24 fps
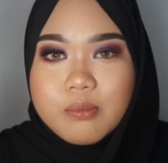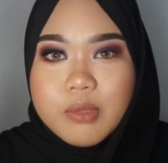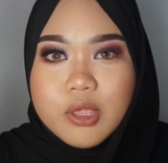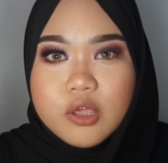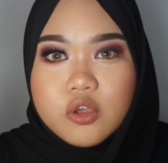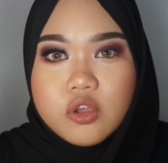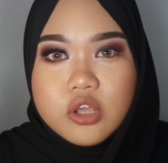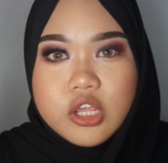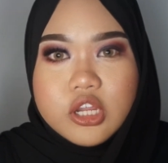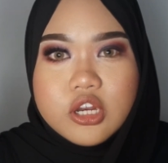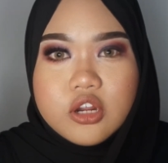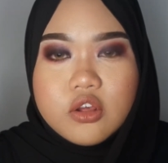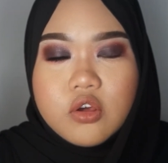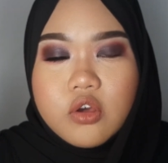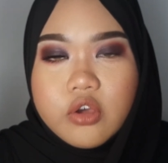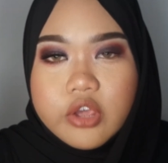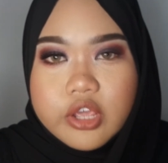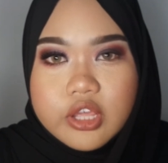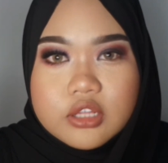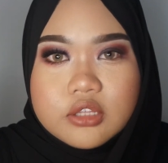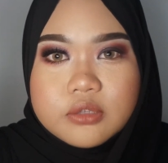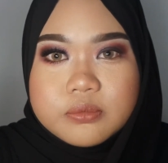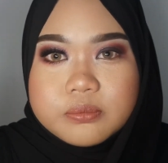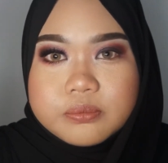Make coconut
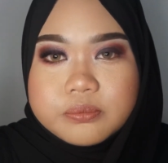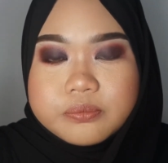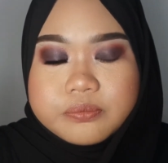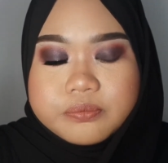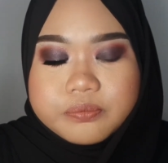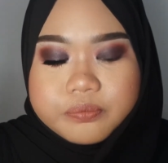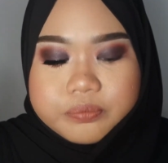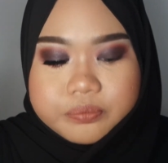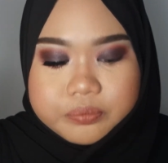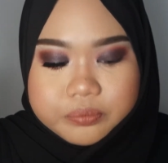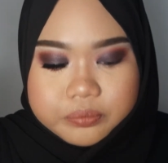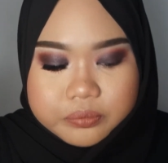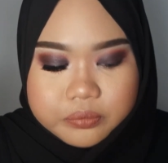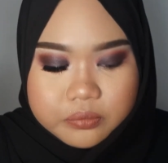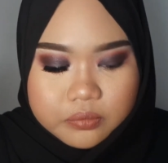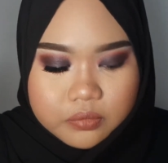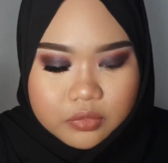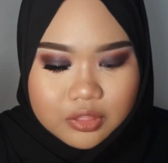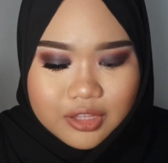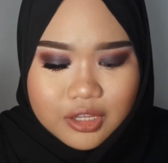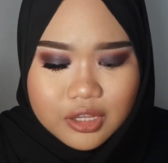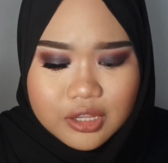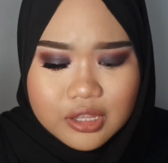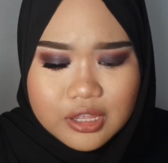oil,
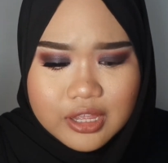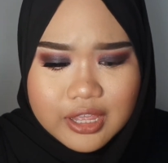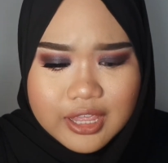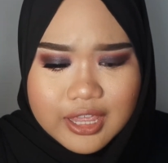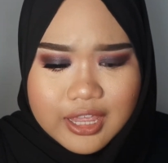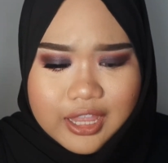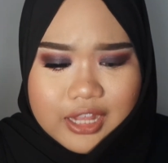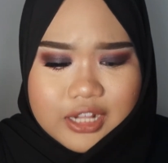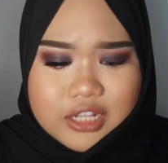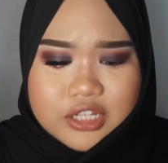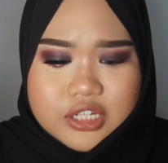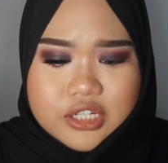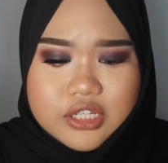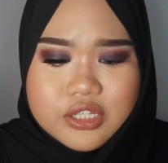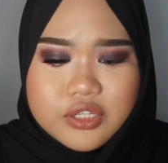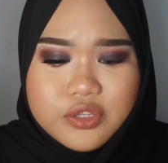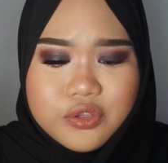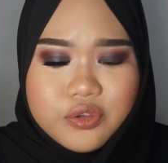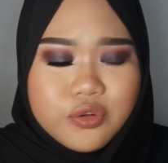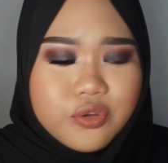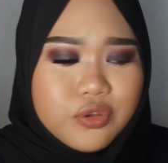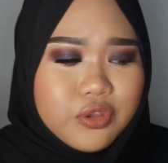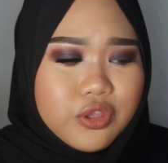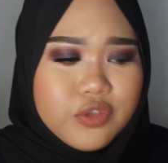and
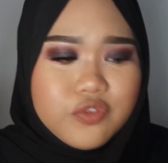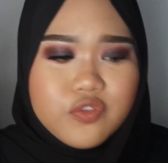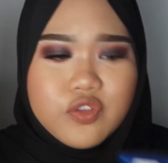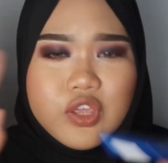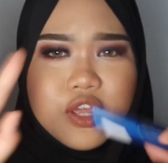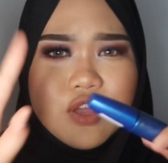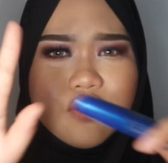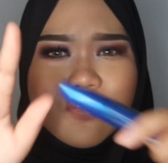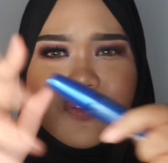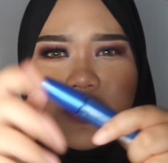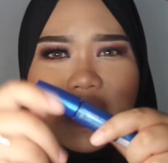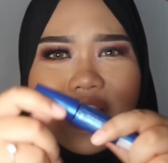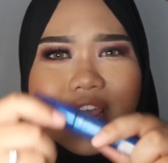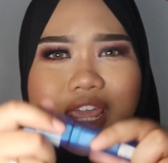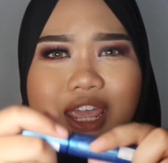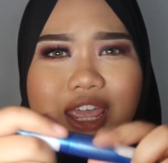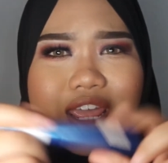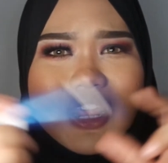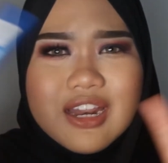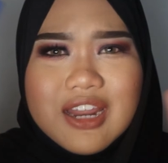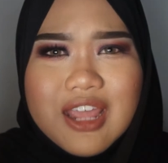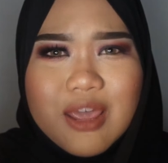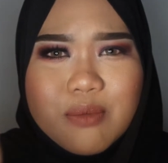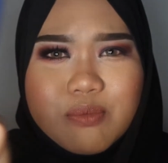just, you know, if you have
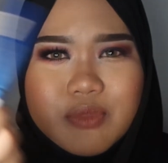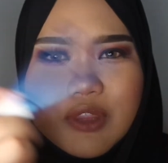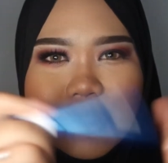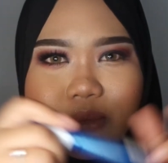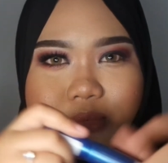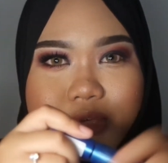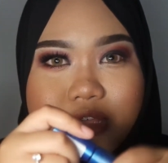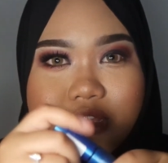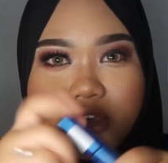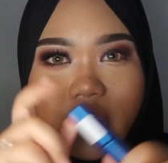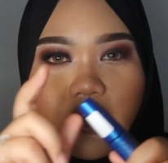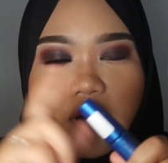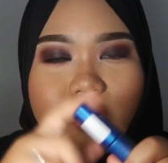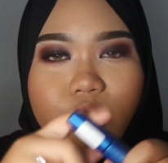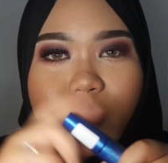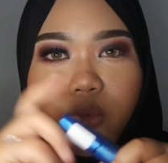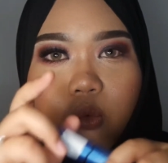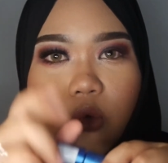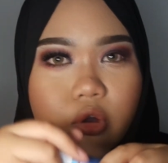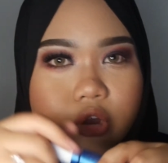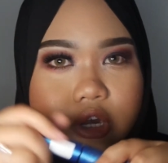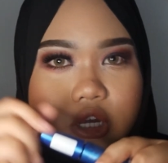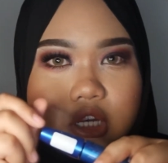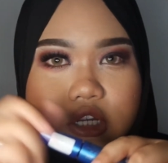like an empty
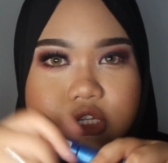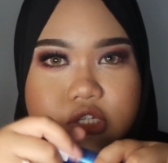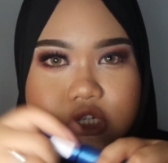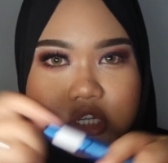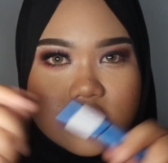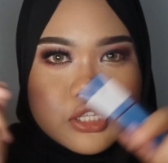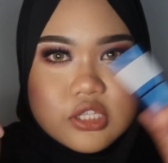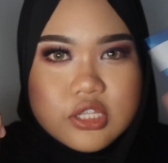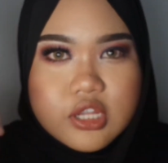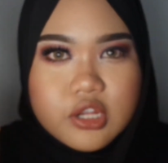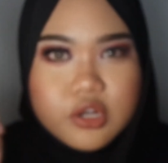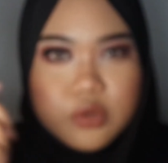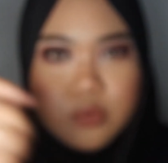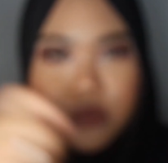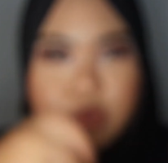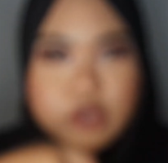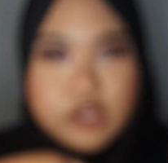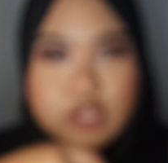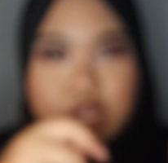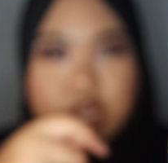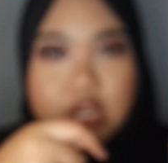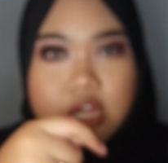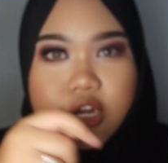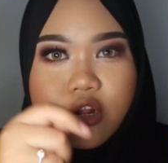mascara wand, just take the
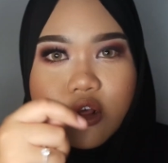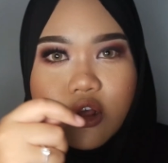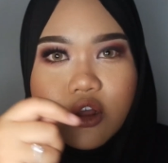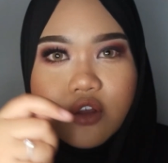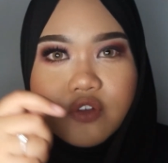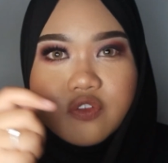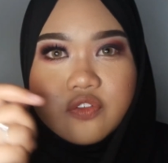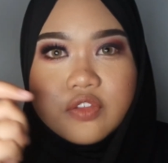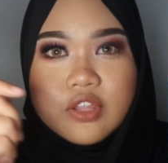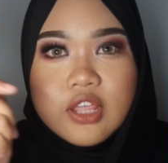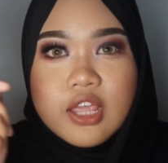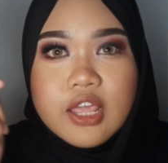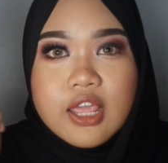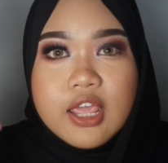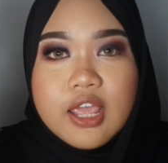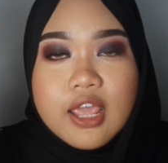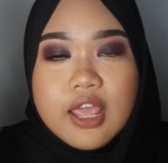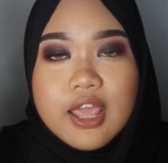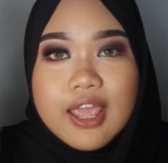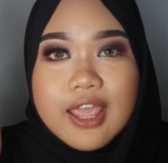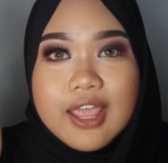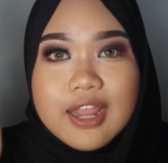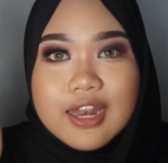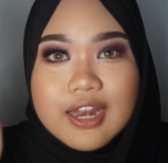wand and clean it off,
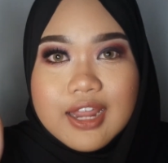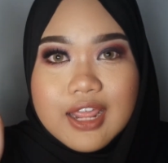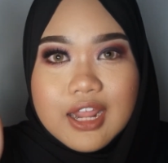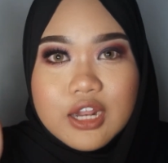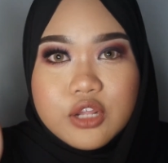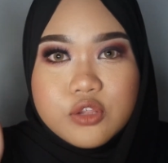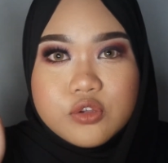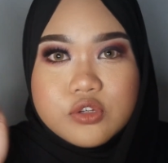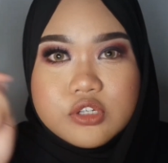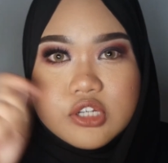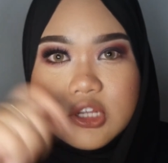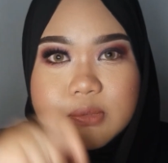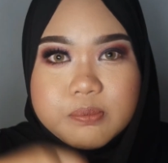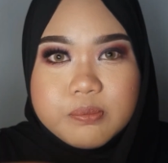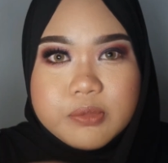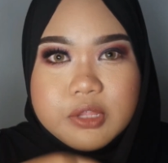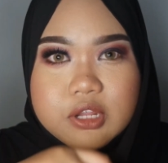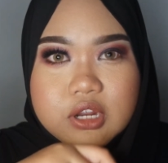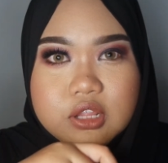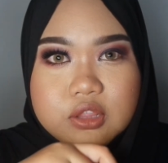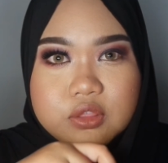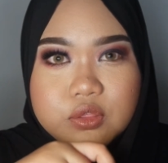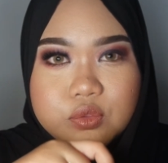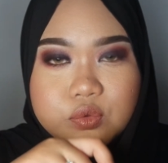and then you
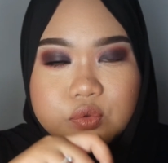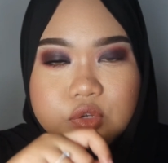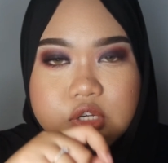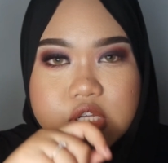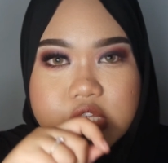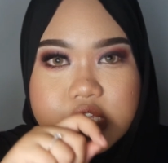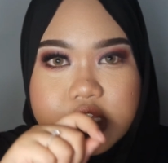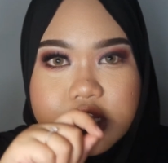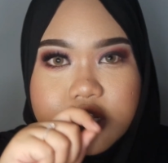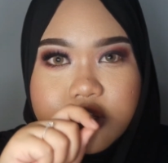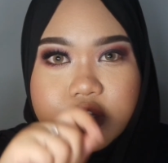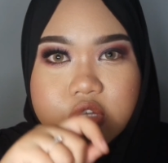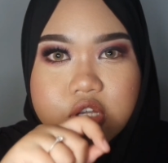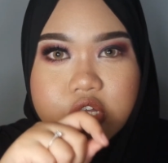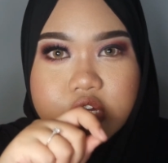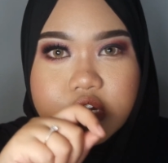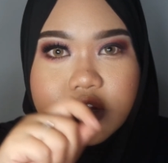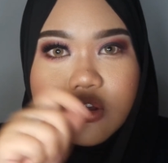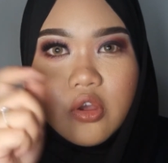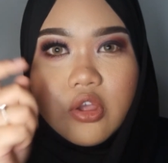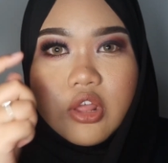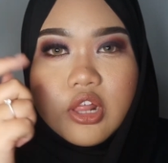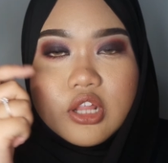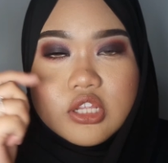dip it into the
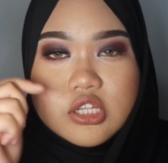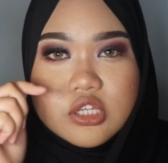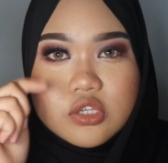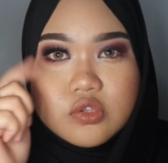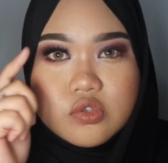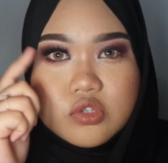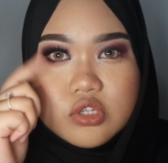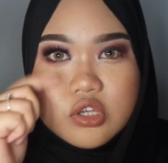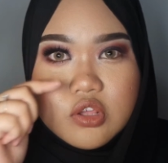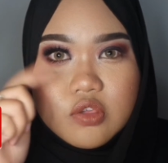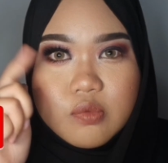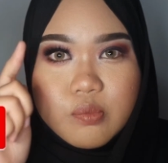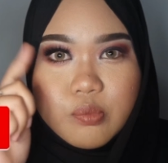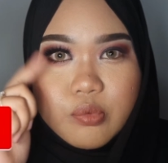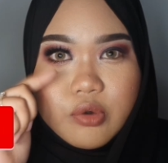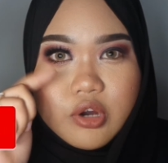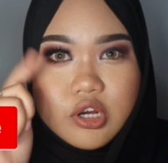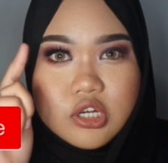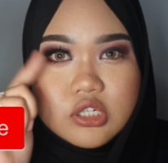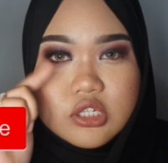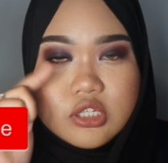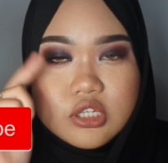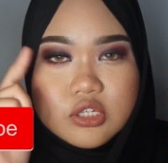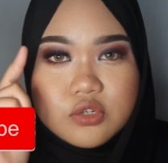coconut oil and just
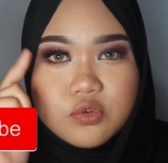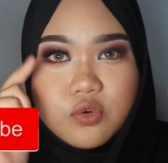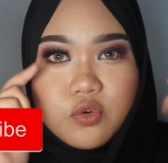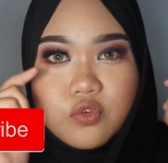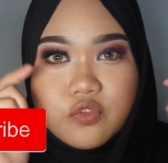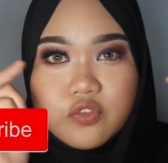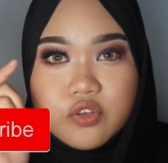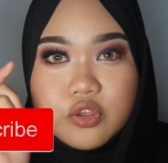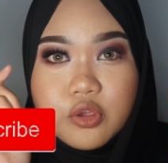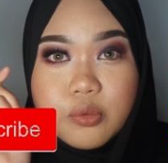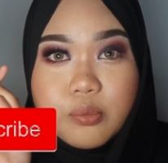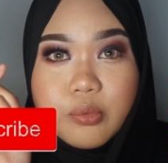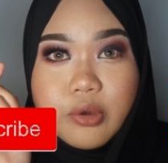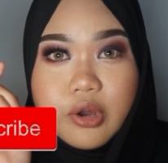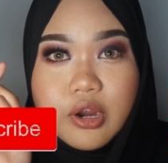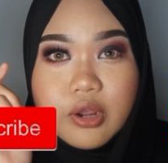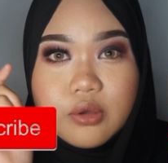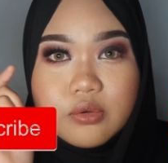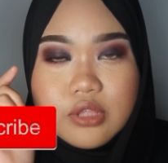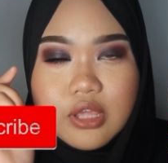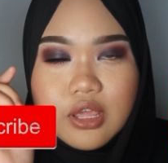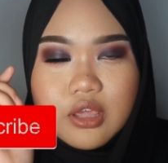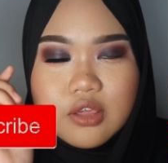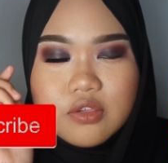brush it over your
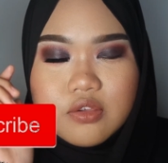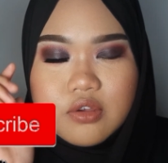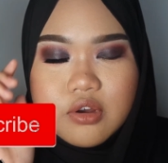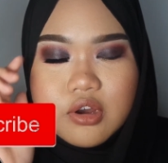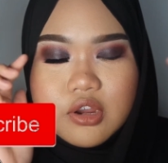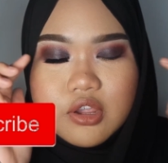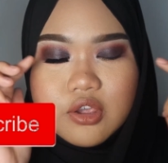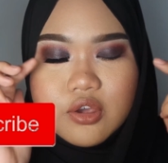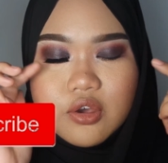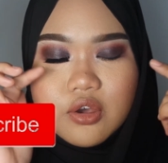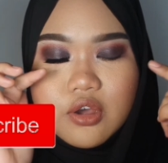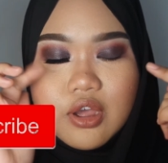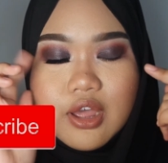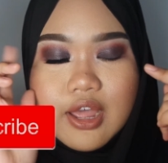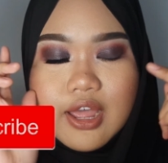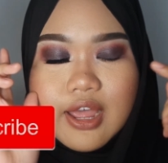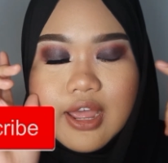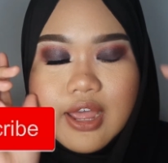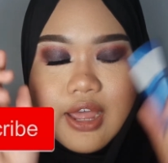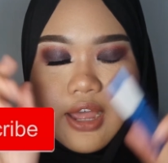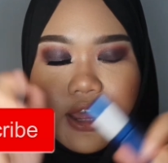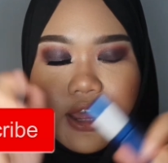brow and your